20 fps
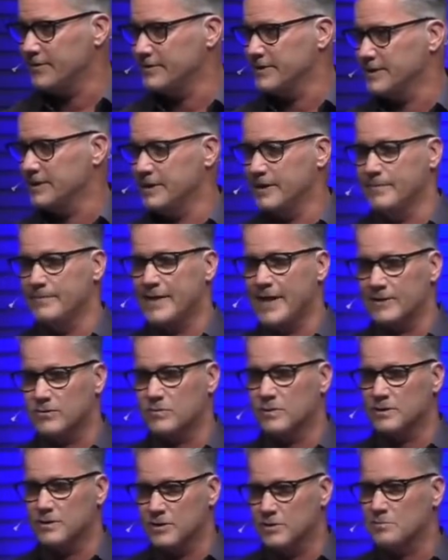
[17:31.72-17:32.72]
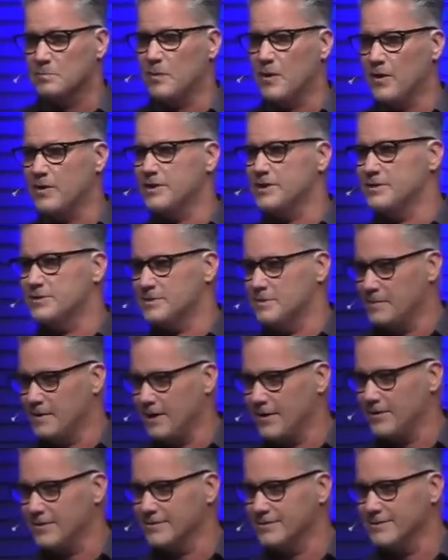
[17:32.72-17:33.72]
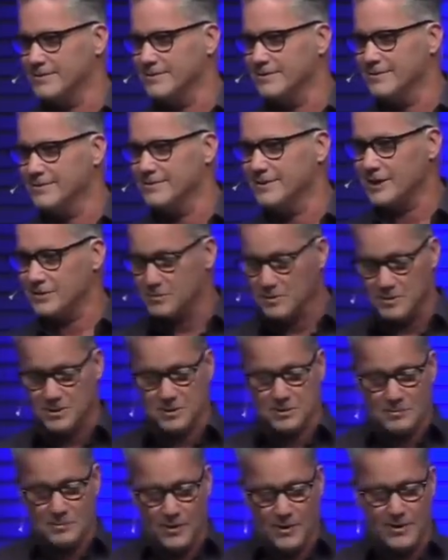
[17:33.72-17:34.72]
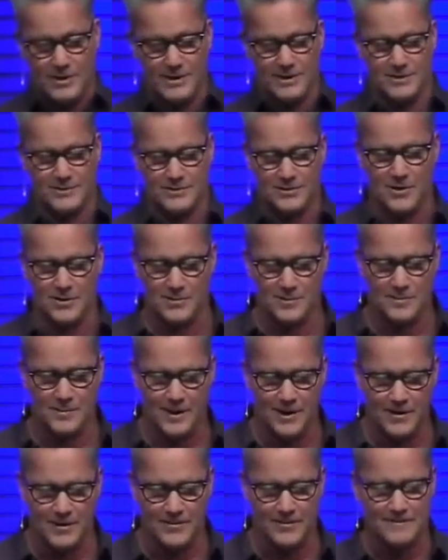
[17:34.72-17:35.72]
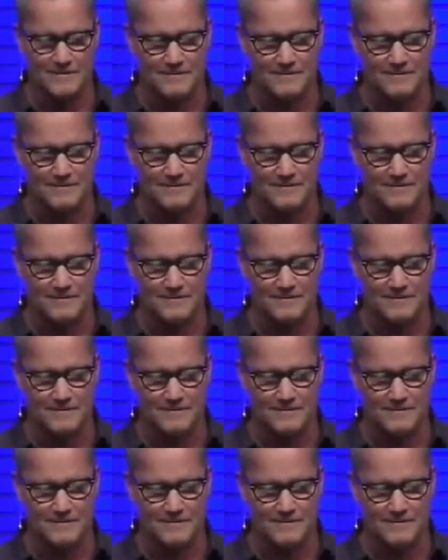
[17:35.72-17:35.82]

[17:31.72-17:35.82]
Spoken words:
in him. That's what this party's about. That's what this party is all about.